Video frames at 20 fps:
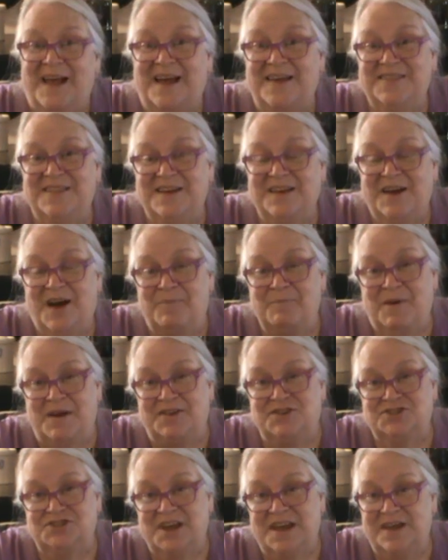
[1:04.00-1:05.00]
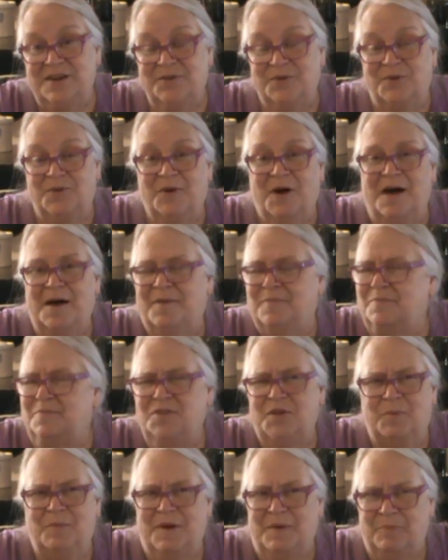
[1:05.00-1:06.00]
I think my channel,
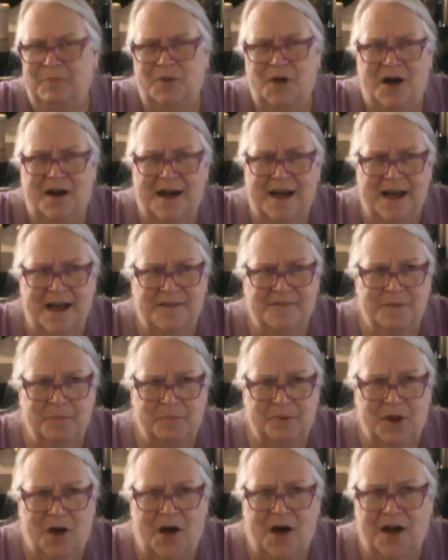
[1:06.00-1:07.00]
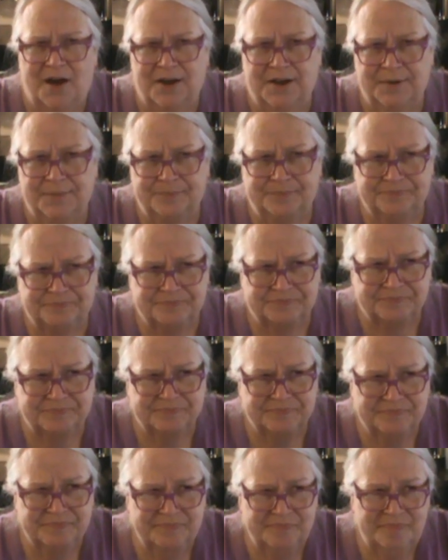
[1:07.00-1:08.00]
my blog, I have a blog
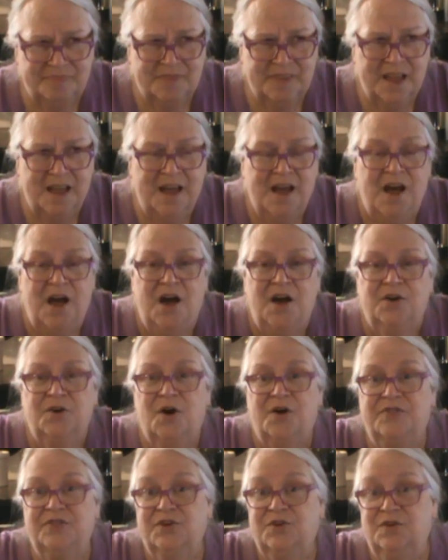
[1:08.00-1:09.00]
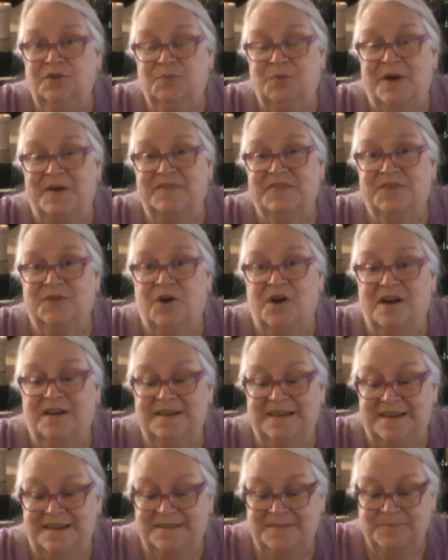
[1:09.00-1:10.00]
called The Good Wife's
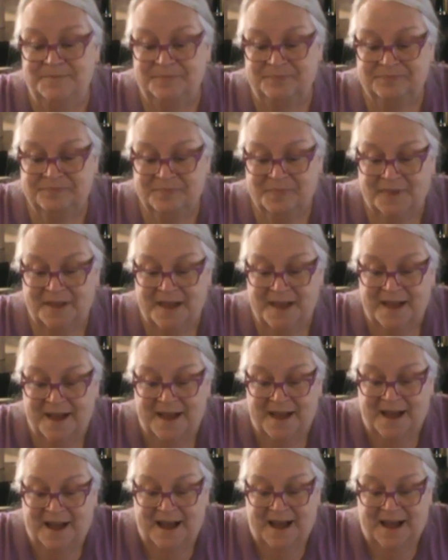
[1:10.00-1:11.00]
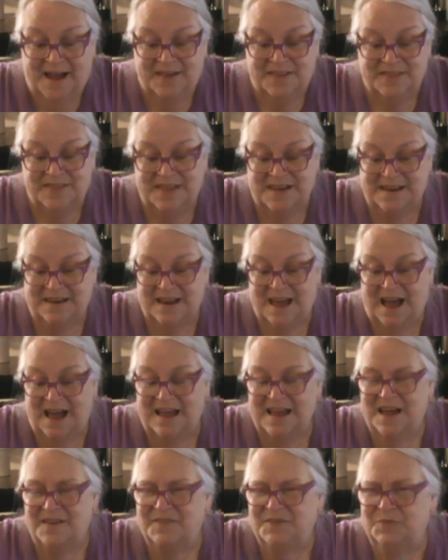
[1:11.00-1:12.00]
Garden that I
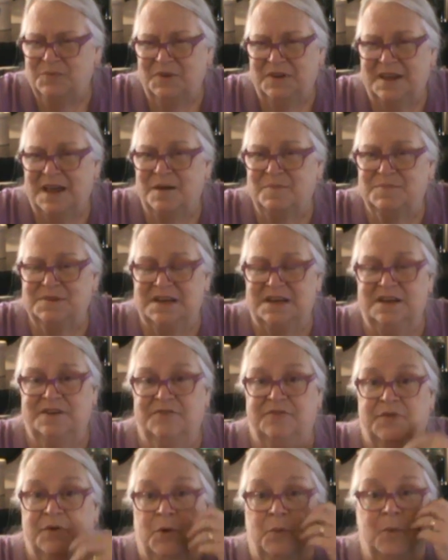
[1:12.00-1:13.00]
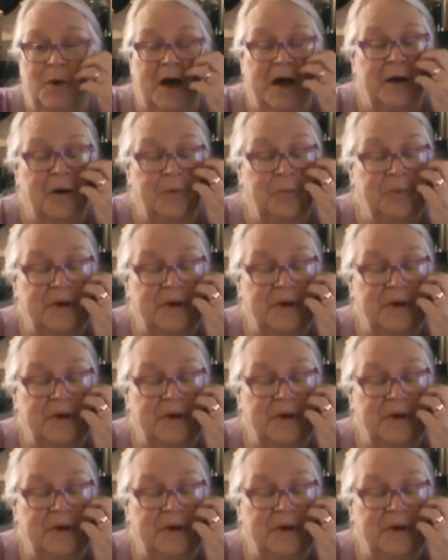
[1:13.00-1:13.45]
haven't really updated for a while,